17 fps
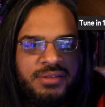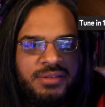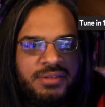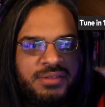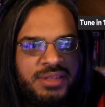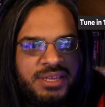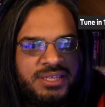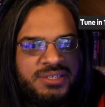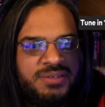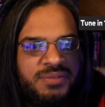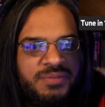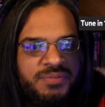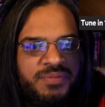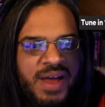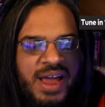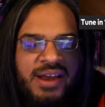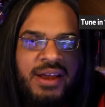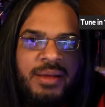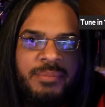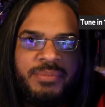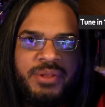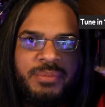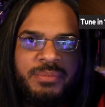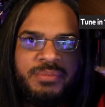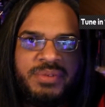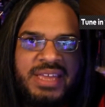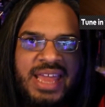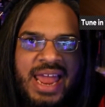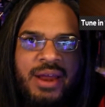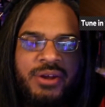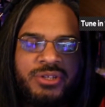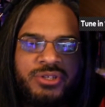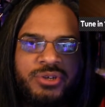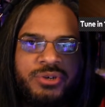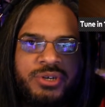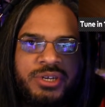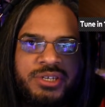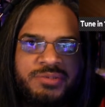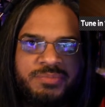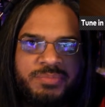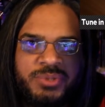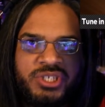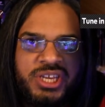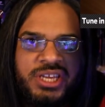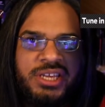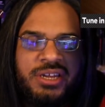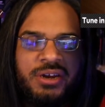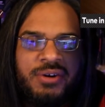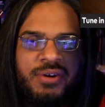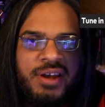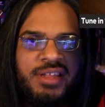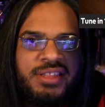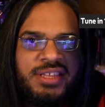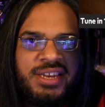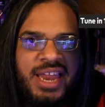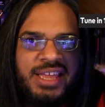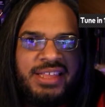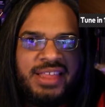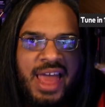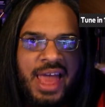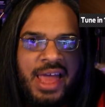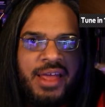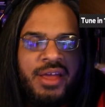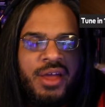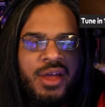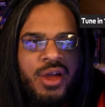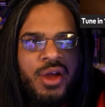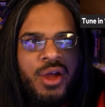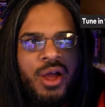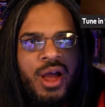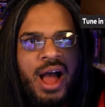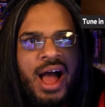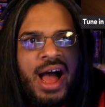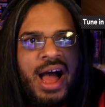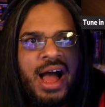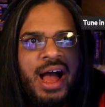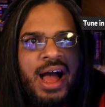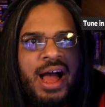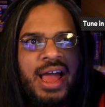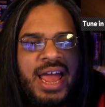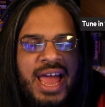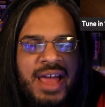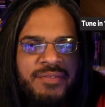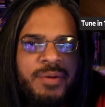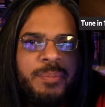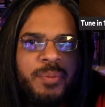this Fire Emblem character in particular or anything like that. I have a